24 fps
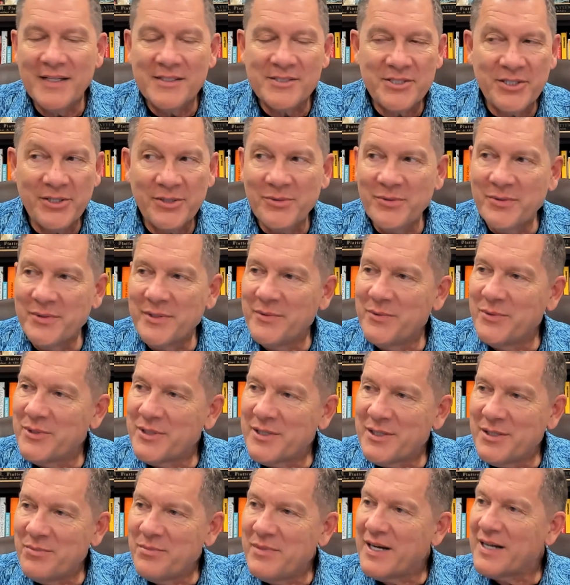certainly we'll
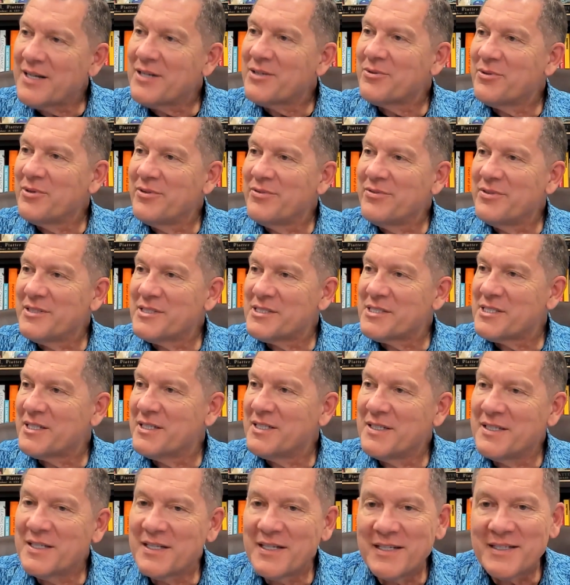come back and revisit it
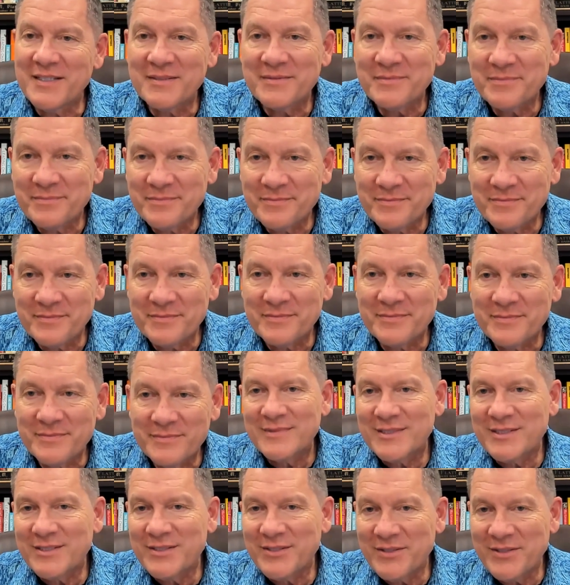again.
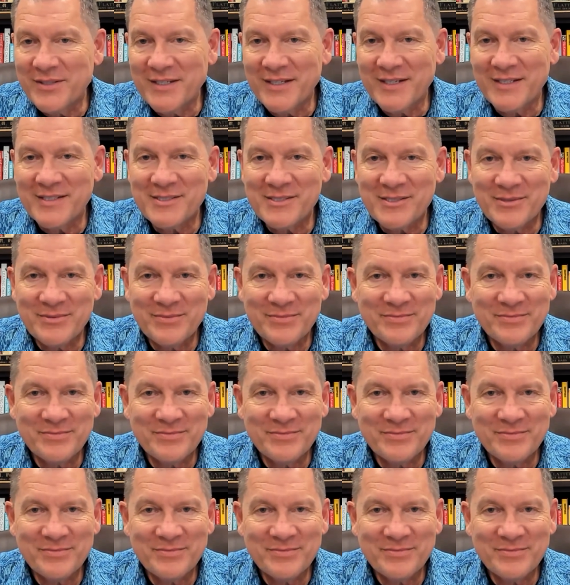So thanks.